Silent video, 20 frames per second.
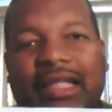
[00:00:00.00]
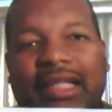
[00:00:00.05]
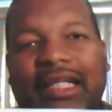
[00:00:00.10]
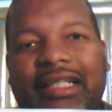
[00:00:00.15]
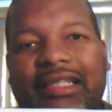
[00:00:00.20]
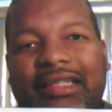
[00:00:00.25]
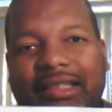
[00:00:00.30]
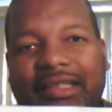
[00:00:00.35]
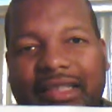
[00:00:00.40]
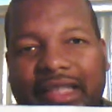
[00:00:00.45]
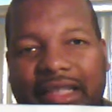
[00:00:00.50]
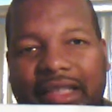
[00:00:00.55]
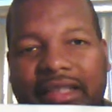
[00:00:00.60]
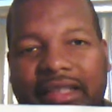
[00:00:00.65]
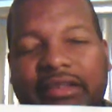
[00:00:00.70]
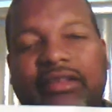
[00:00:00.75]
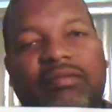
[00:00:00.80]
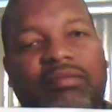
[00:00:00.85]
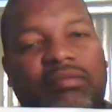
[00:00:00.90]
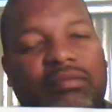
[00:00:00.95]
and
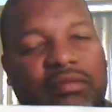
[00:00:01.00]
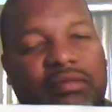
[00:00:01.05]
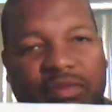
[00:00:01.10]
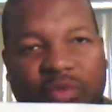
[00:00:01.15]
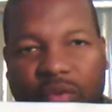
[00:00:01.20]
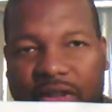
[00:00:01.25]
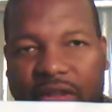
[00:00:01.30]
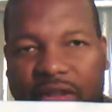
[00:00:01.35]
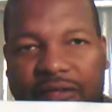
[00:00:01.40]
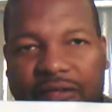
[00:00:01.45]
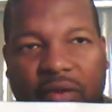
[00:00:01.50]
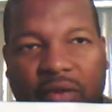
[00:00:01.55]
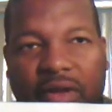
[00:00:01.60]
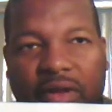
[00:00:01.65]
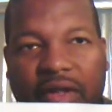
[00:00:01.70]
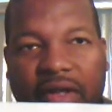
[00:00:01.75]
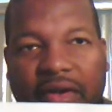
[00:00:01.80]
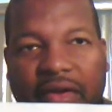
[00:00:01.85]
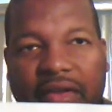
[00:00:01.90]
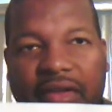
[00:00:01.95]
6, 24.